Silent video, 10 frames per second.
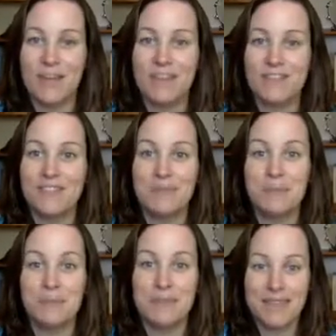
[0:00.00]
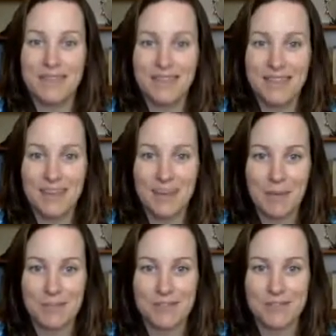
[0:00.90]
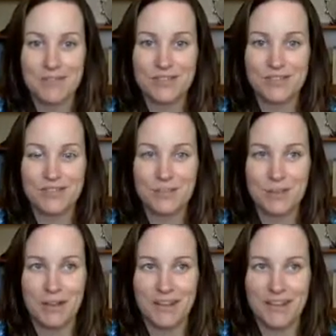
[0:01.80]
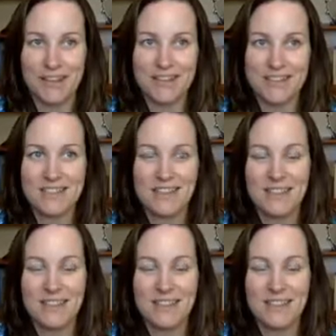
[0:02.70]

We have some amazing episodes for the podcast.